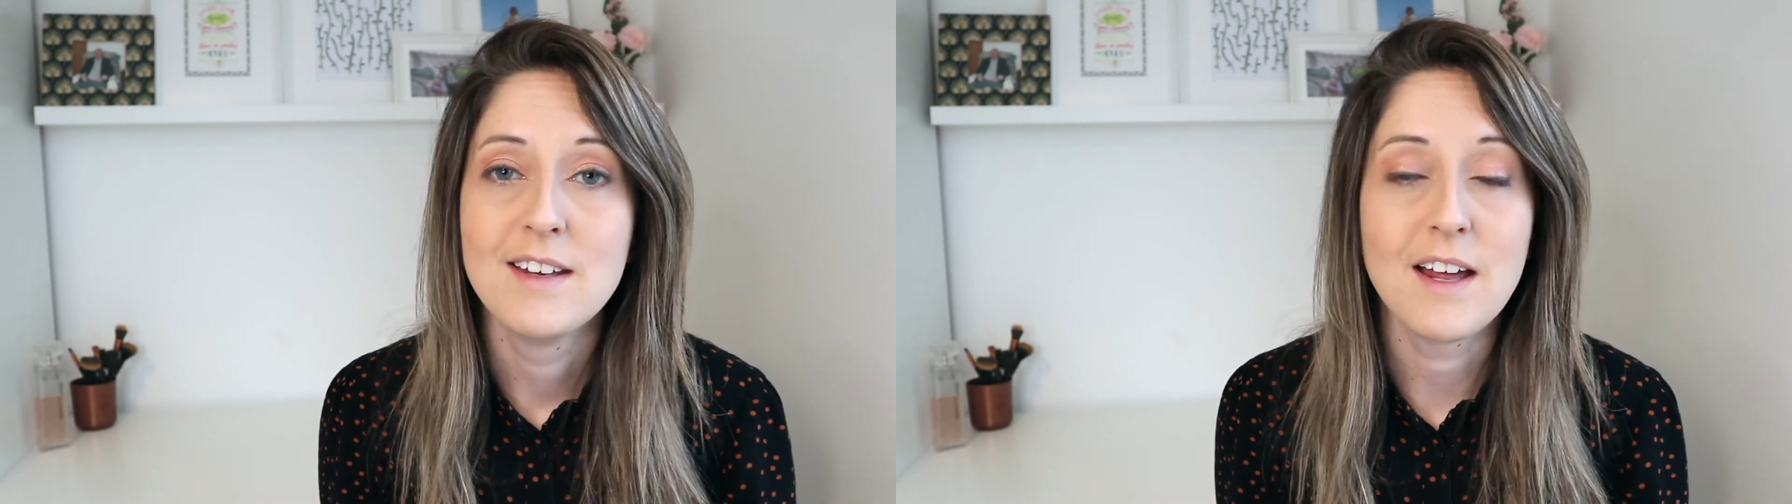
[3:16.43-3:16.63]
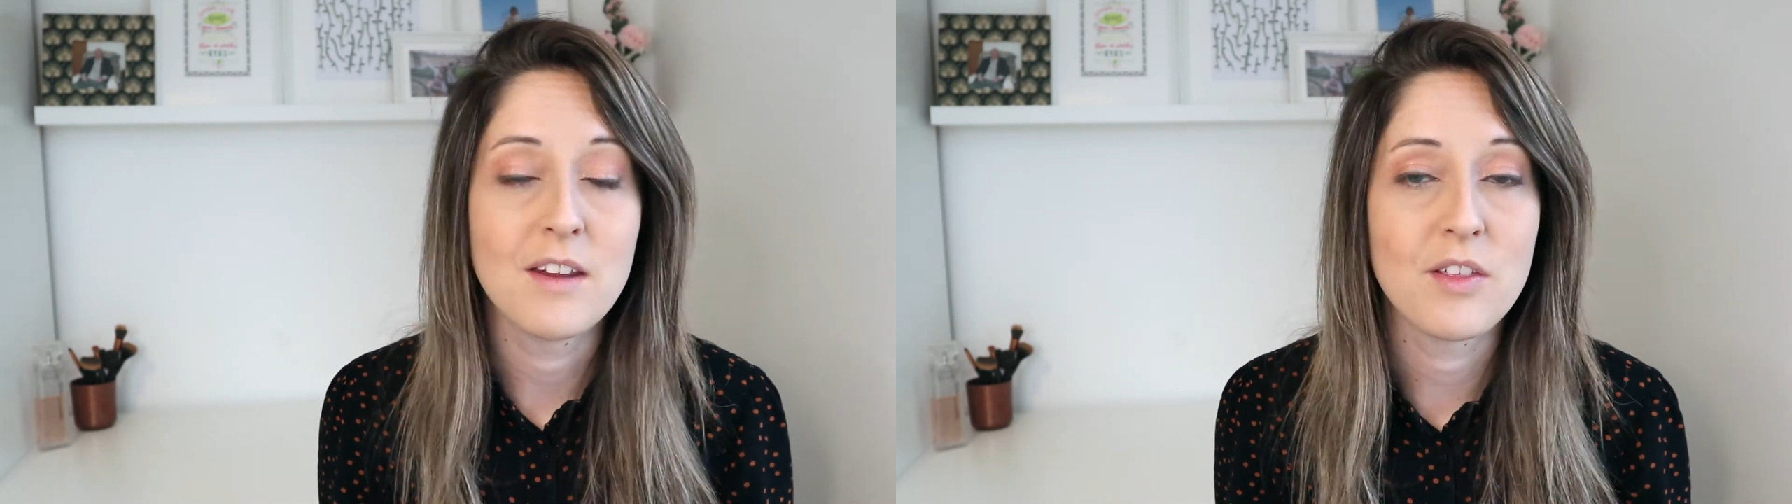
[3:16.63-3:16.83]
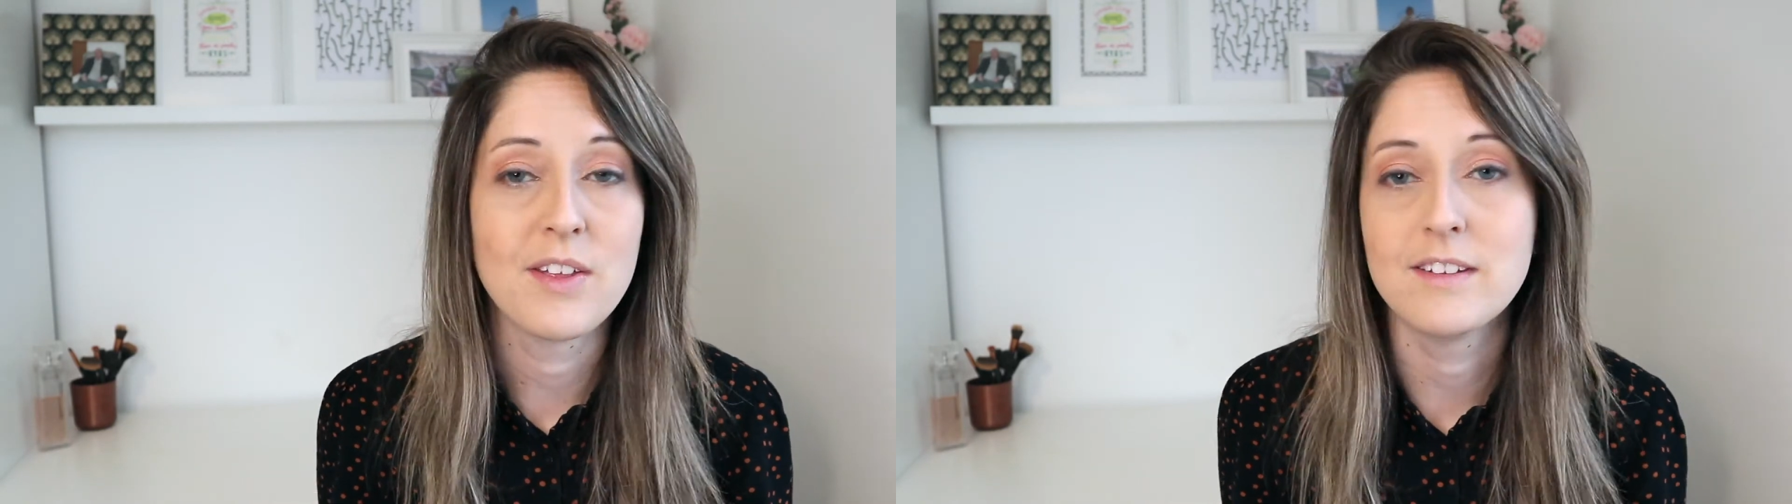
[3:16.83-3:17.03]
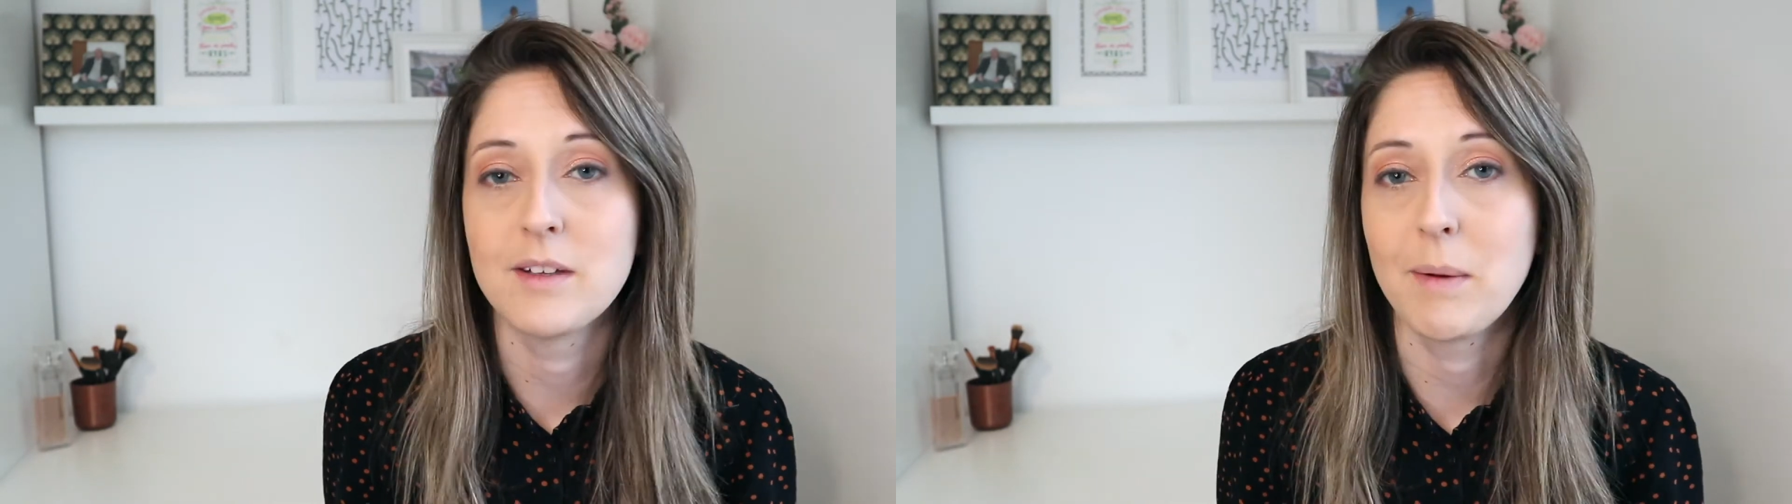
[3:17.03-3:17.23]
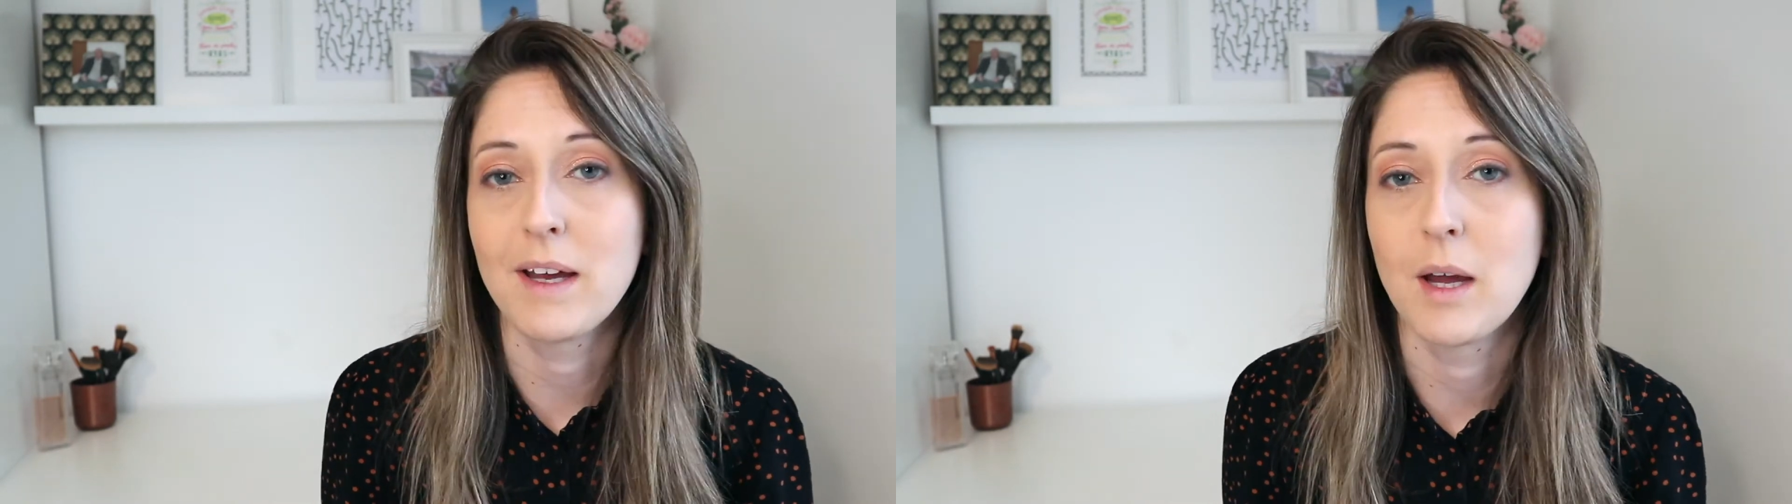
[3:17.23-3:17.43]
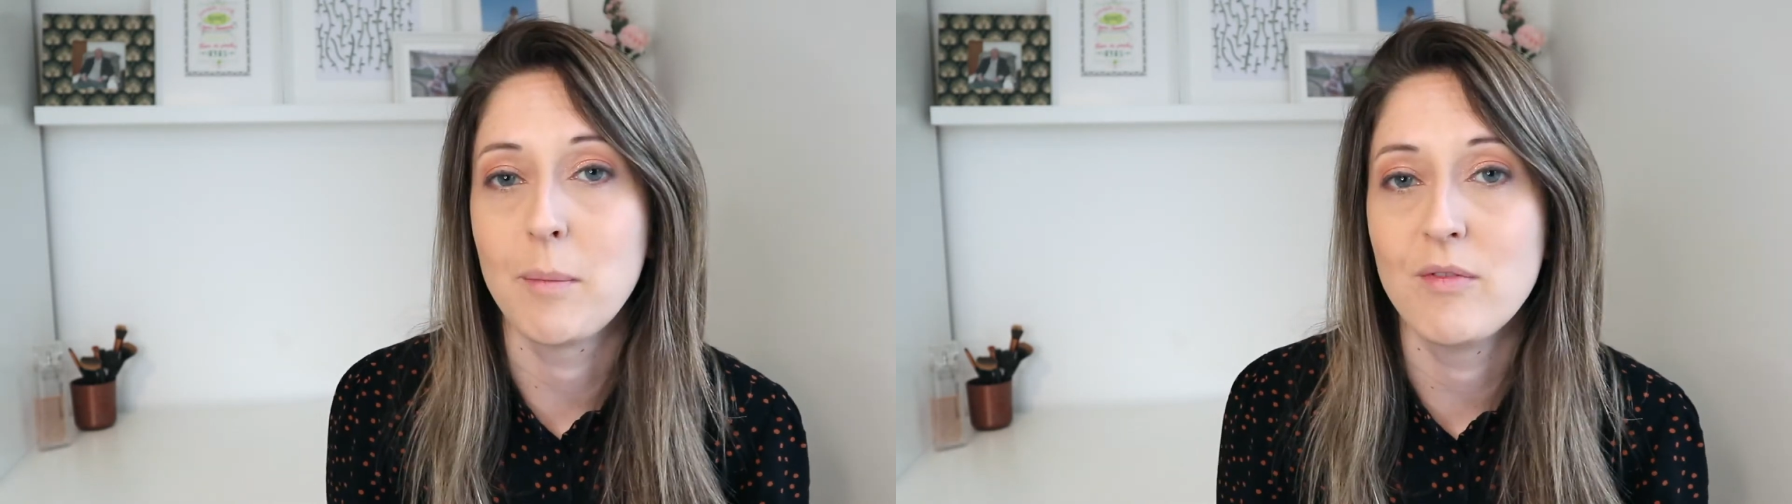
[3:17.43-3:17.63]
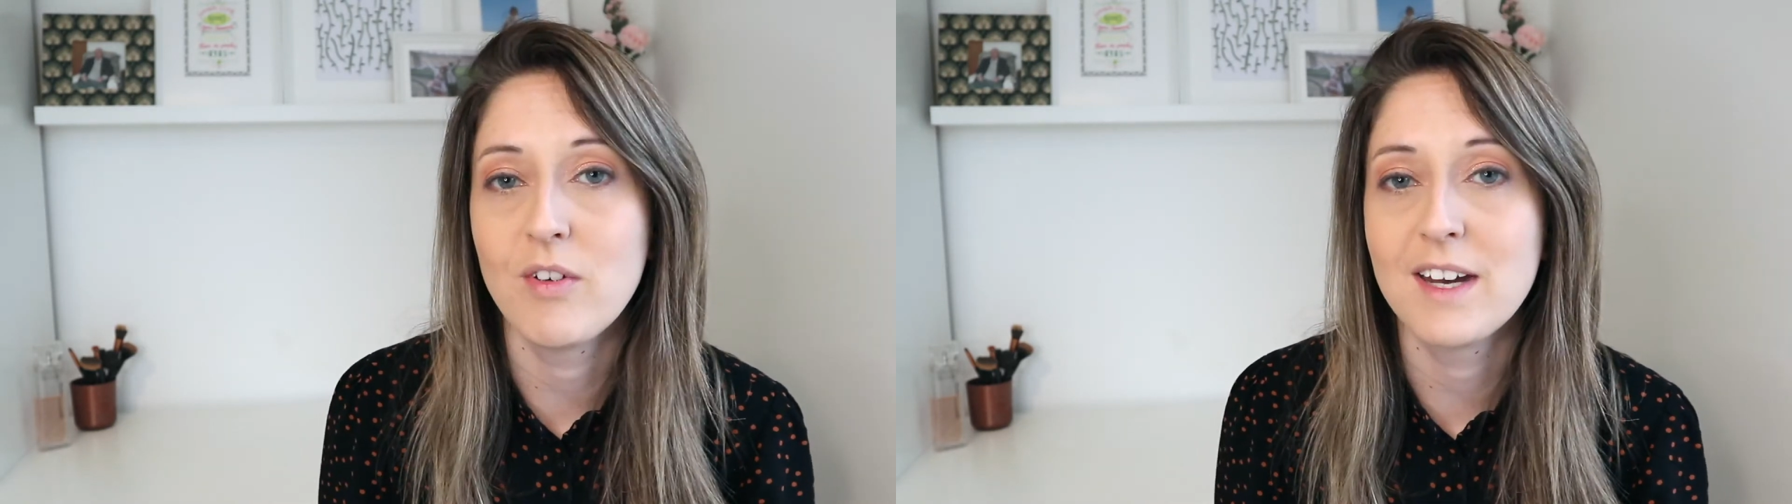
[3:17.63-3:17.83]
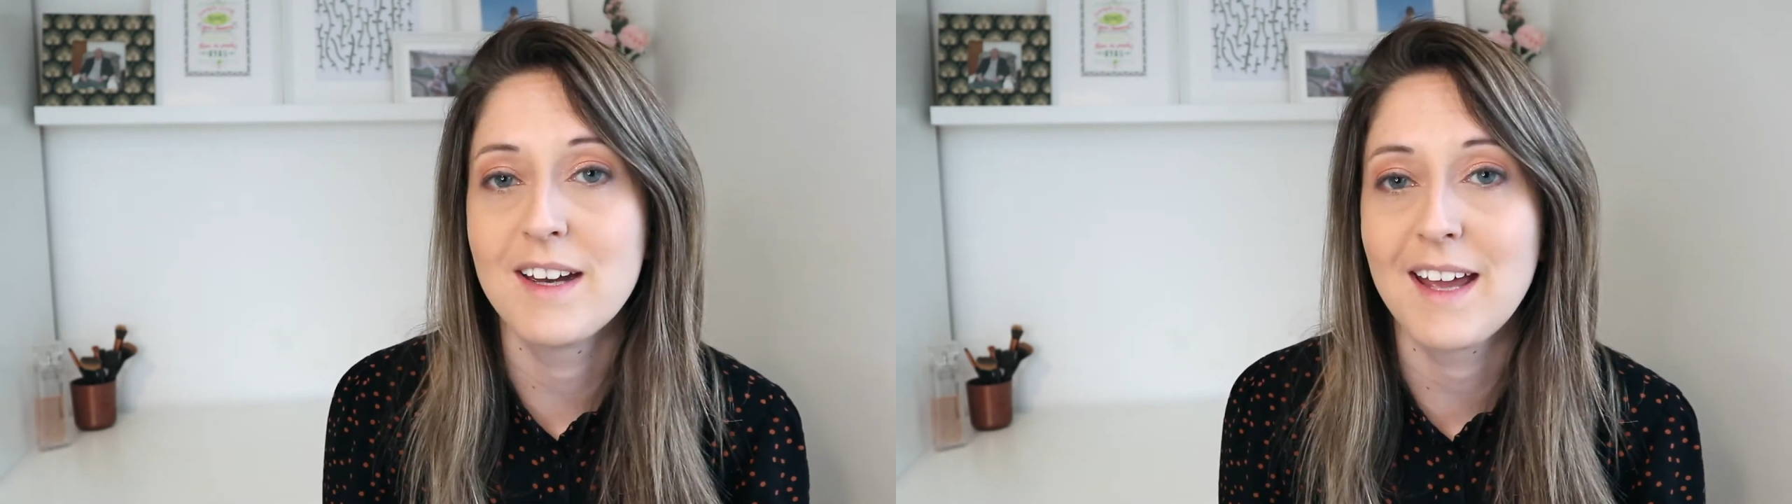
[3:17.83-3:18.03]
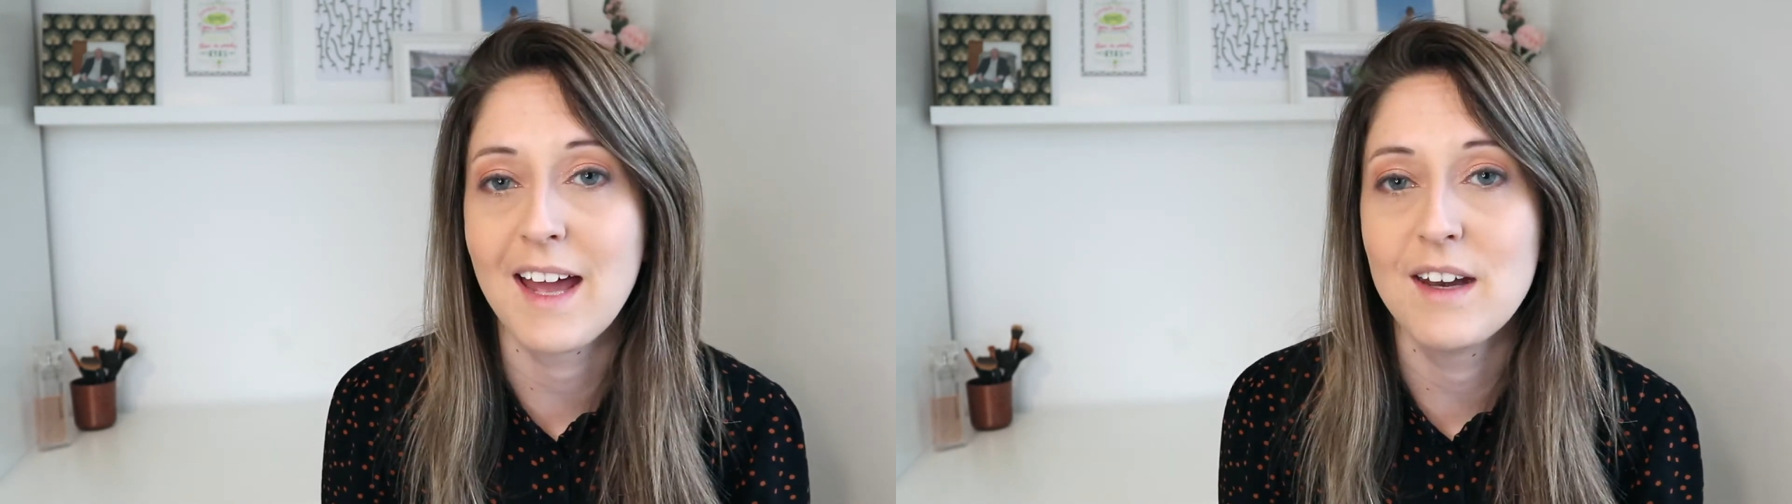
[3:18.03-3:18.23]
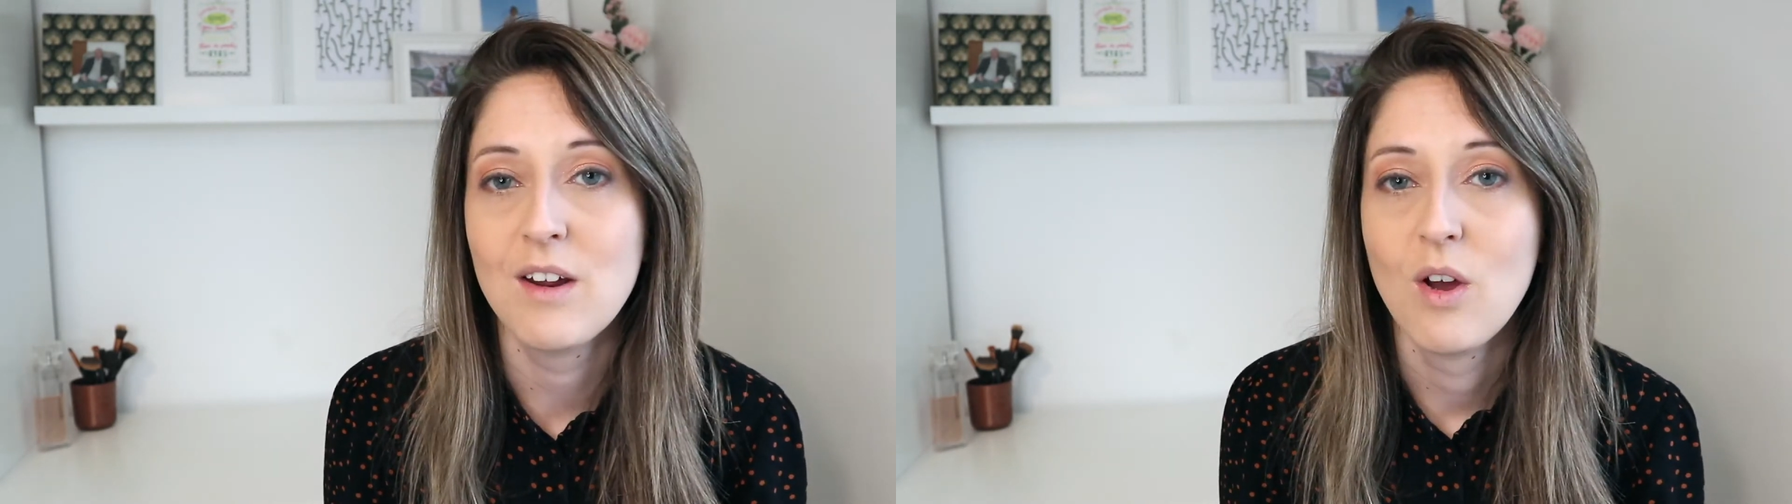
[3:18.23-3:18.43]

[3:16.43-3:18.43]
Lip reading: now that things are back up and running again,